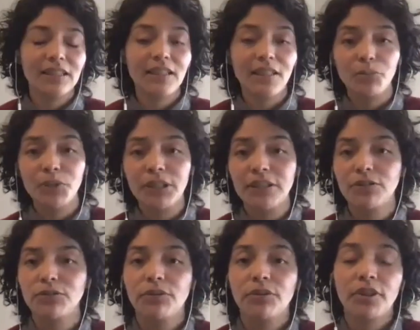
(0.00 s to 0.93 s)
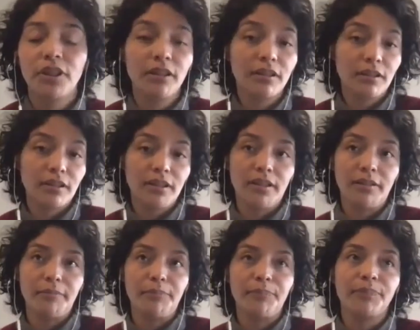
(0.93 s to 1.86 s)
Yeah, we need to thank
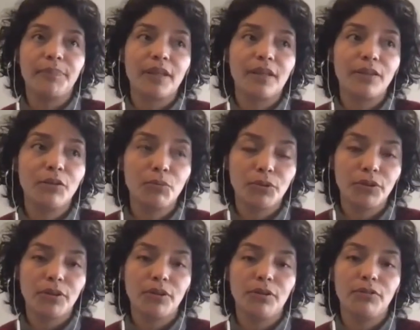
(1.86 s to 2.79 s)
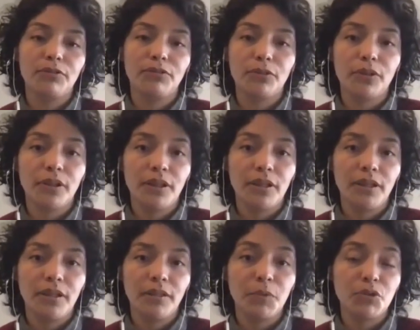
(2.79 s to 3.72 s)
um, the work of
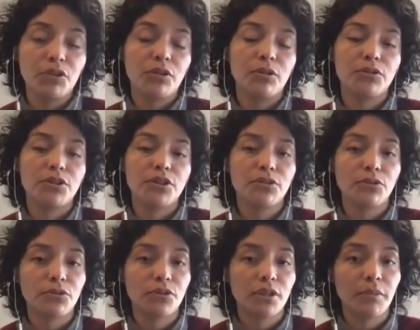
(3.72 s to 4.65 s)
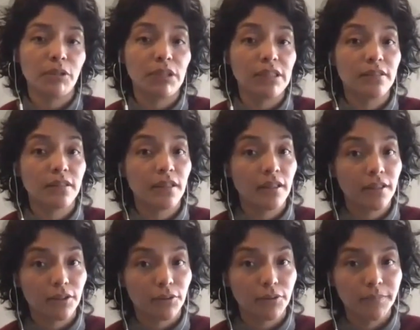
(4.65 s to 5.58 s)
uh, musicologist Jose Manuel
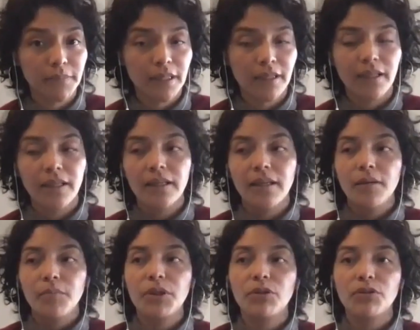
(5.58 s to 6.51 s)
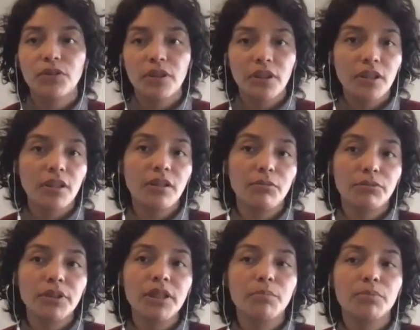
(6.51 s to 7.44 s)
Izquierdo, because he
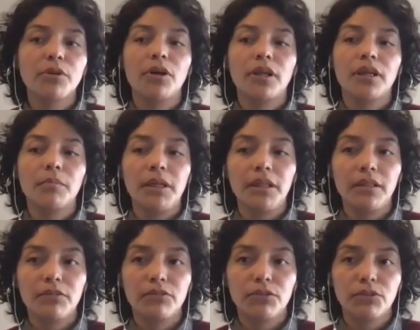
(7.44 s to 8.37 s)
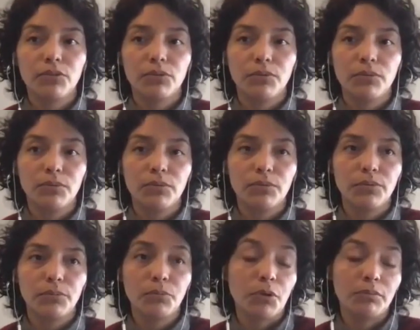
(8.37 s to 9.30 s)
really brought Ximenez
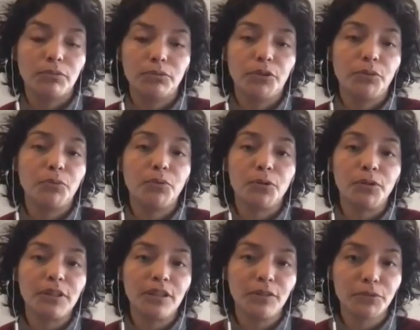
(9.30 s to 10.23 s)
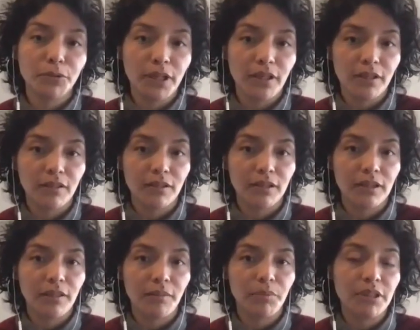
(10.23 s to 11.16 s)
to well to the world. He wrote a,
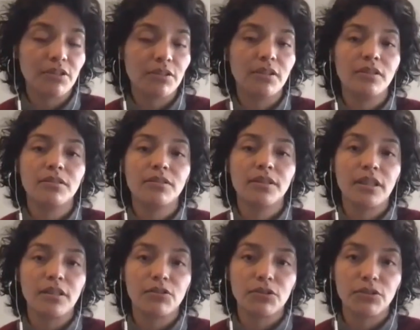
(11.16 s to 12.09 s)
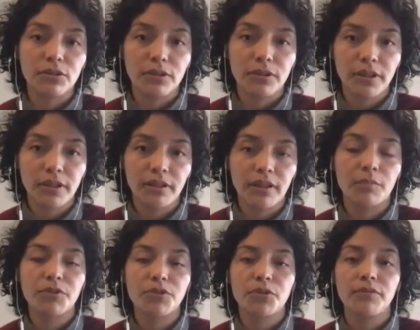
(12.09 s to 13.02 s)
a, PhD dissertation at
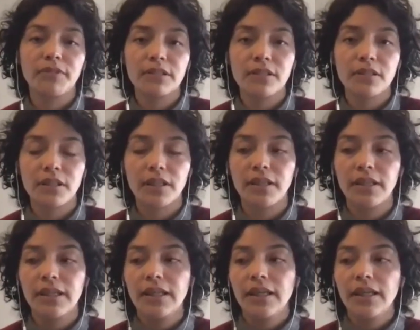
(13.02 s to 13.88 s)
Cambridge University